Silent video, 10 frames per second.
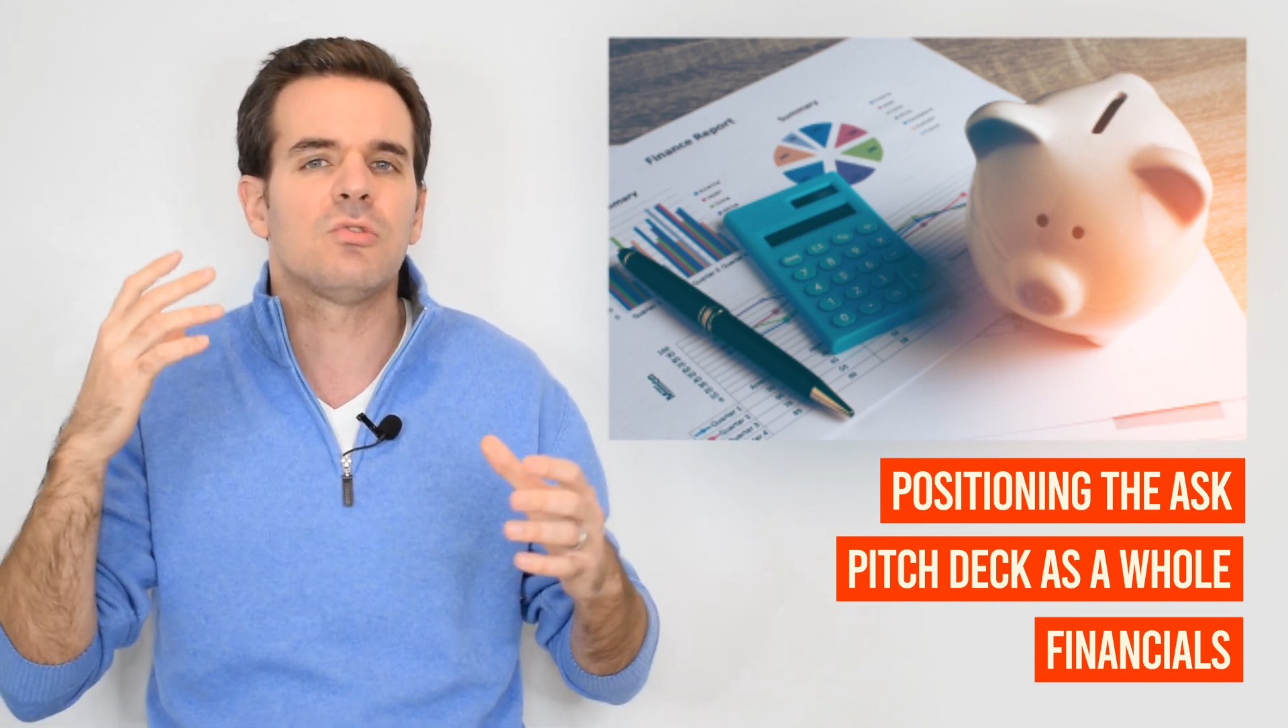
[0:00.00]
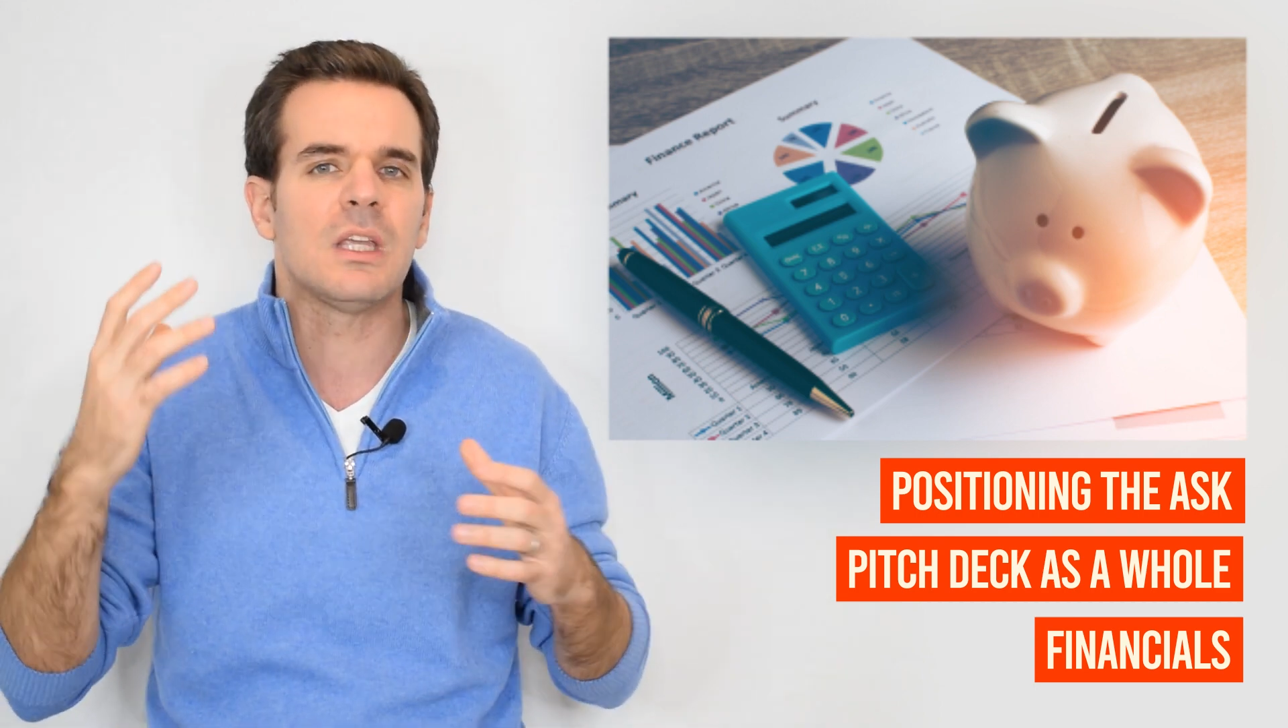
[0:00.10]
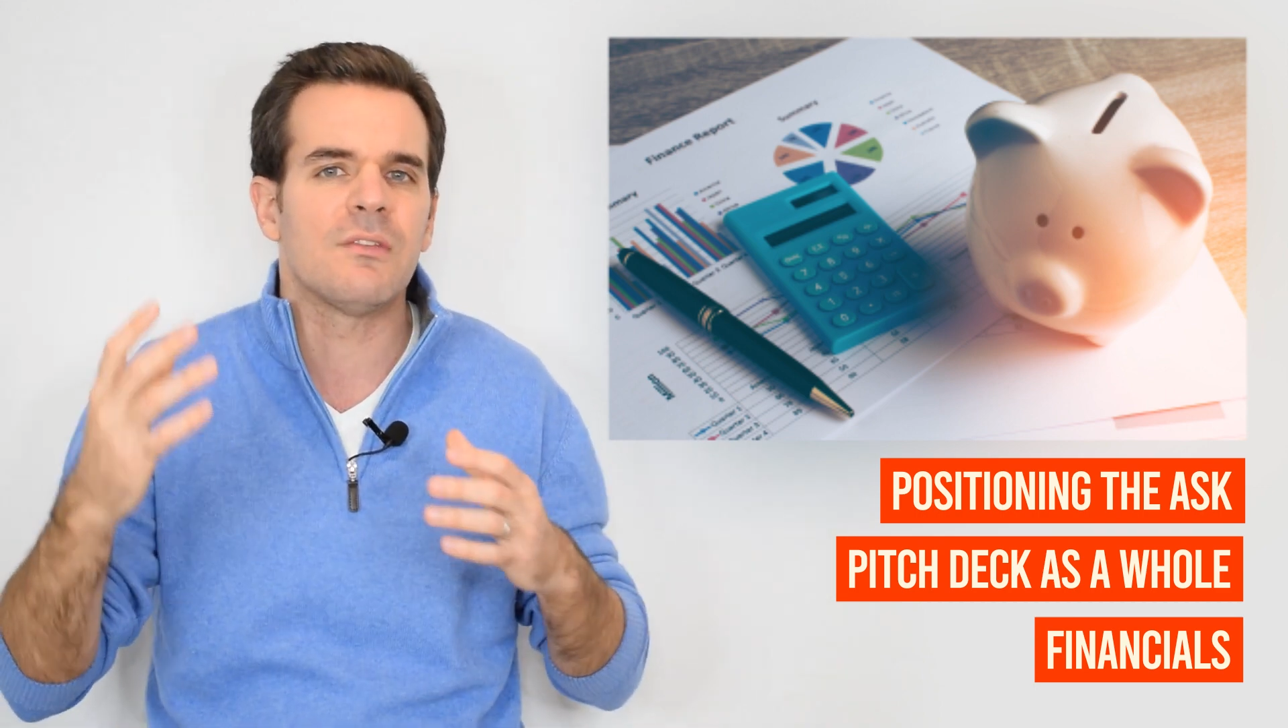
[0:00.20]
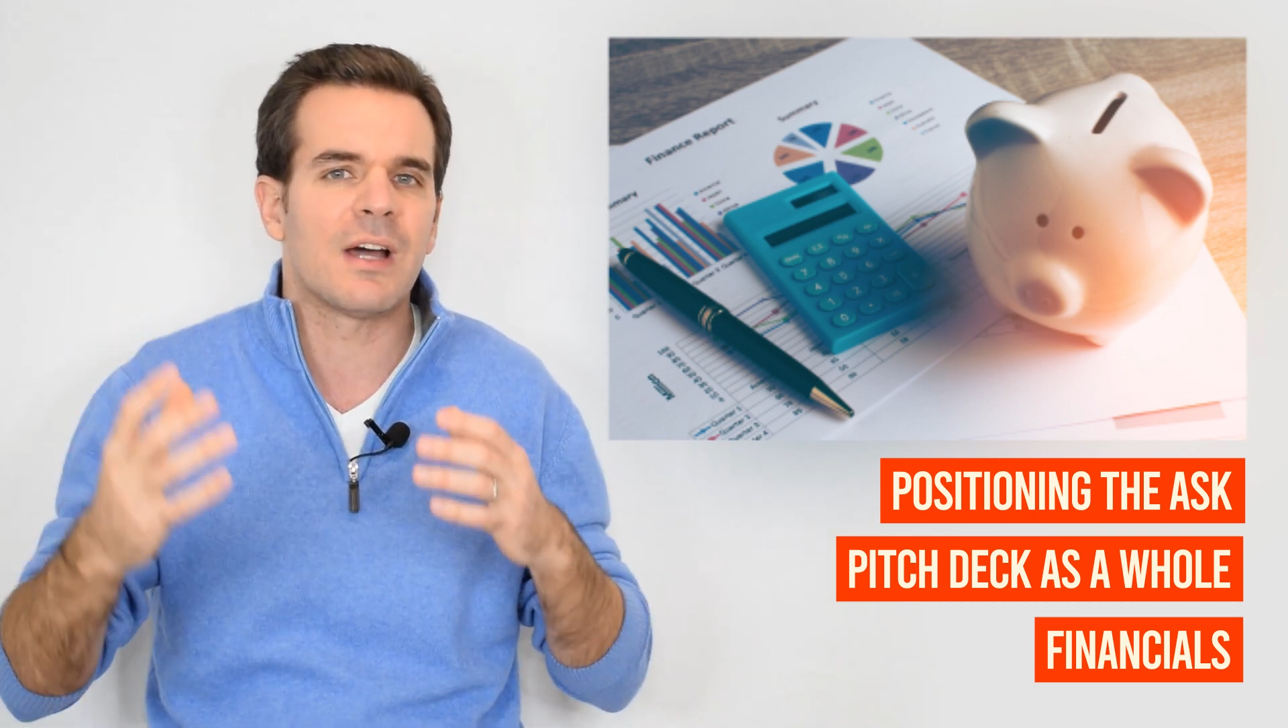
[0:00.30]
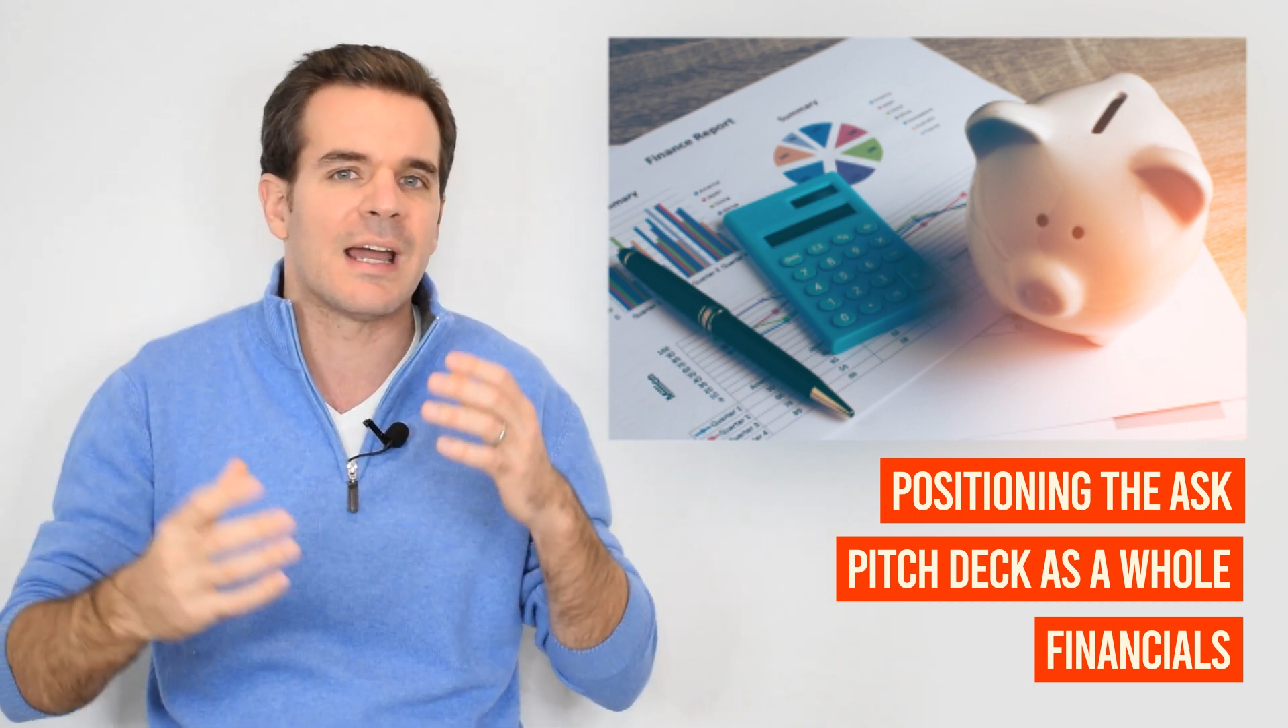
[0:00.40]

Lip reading: to give an